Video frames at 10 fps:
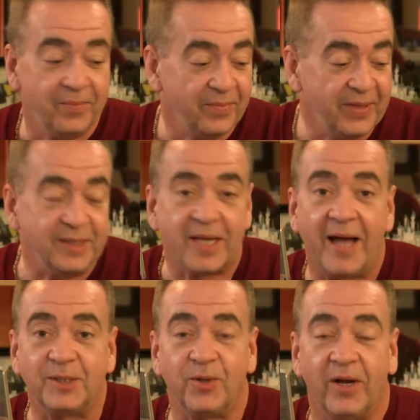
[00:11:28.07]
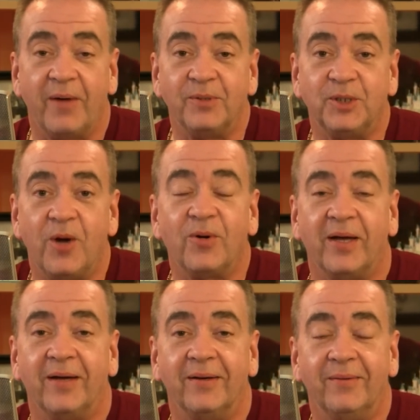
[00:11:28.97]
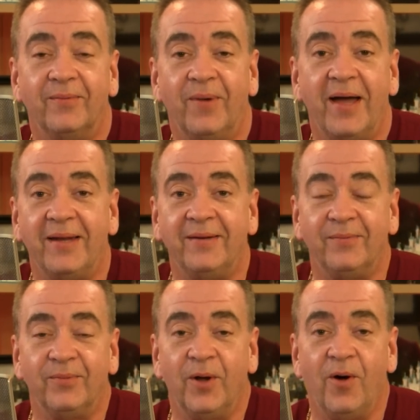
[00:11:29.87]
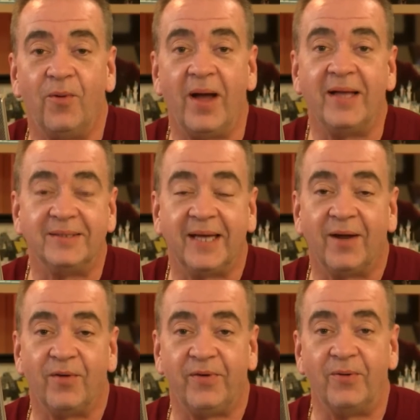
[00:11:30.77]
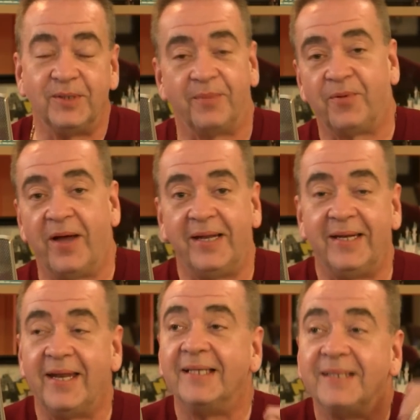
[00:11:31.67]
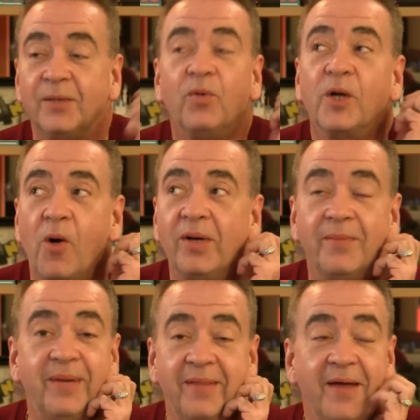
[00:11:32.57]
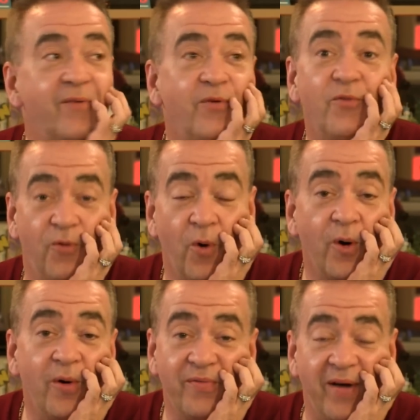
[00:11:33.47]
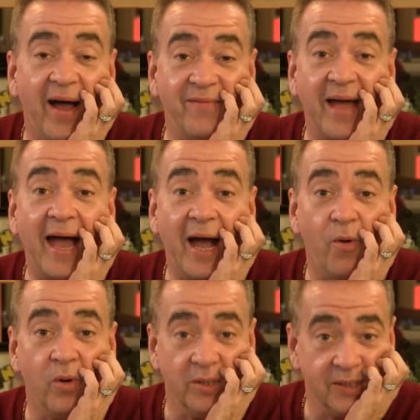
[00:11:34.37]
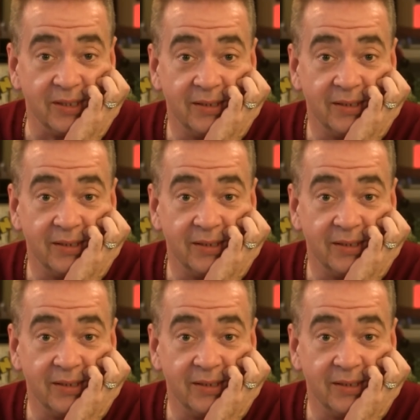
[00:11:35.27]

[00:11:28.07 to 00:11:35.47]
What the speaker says: These guys thought I was joking when we all went to get our phones upgraded, and I said we're going to be there for 4 or 5 hours.